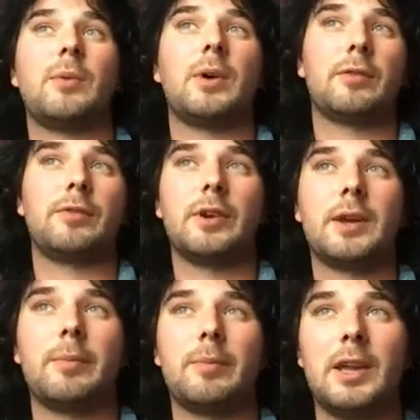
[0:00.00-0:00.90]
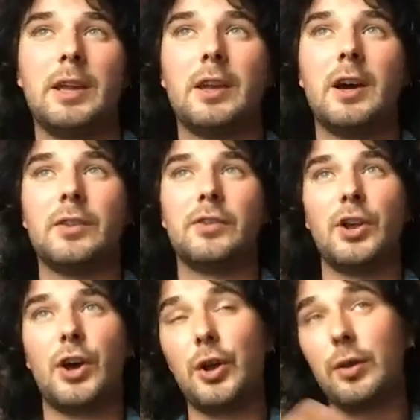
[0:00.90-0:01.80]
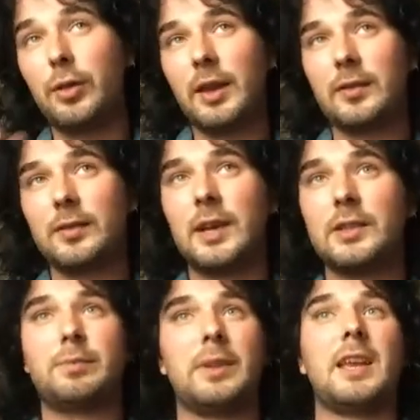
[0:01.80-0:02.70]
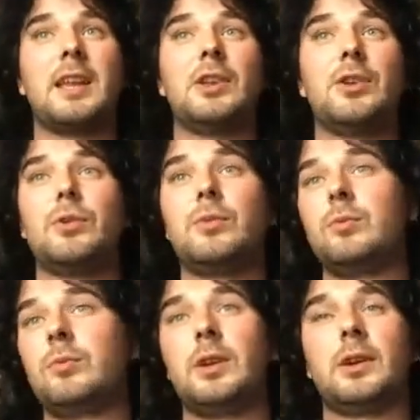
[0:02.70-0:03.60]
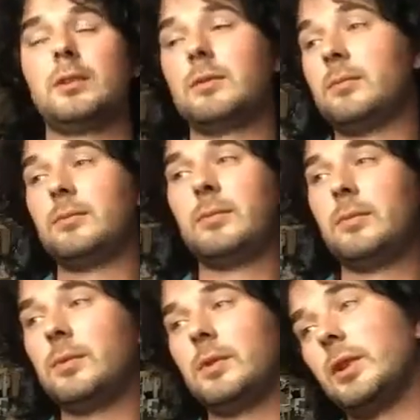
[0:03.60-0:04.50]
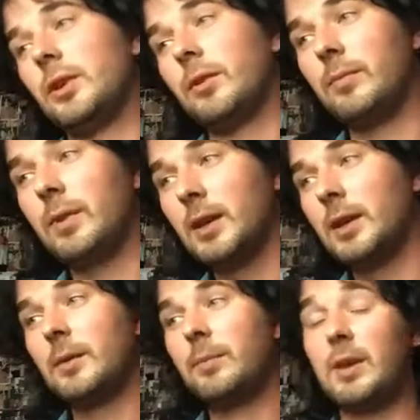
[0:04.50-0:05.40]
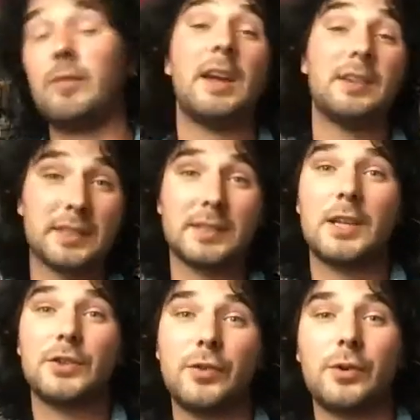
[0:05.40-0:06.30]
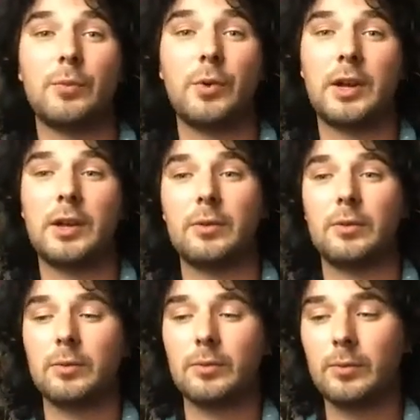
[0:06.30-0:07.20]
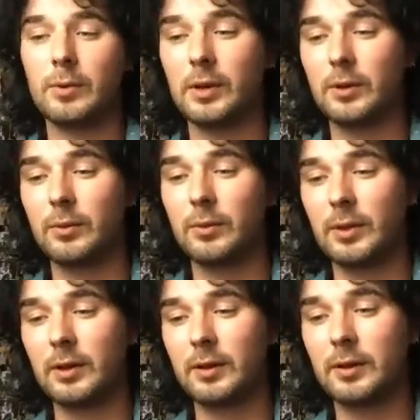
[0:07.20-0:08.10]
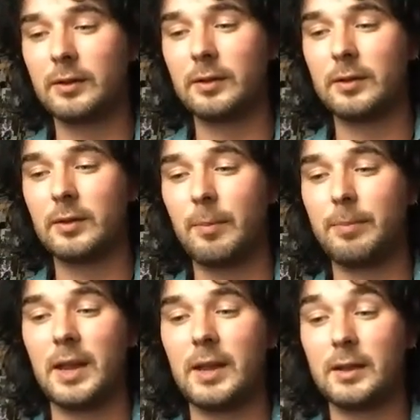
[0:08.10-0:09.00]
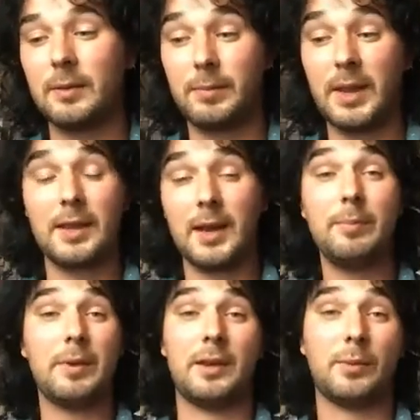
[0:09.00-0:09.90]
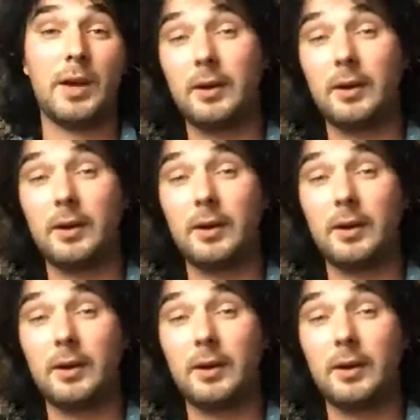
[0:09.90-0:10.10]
Working for a company, you can't do your own thing as such, but then you know, you could be very successful in working, you know, with a big company as well.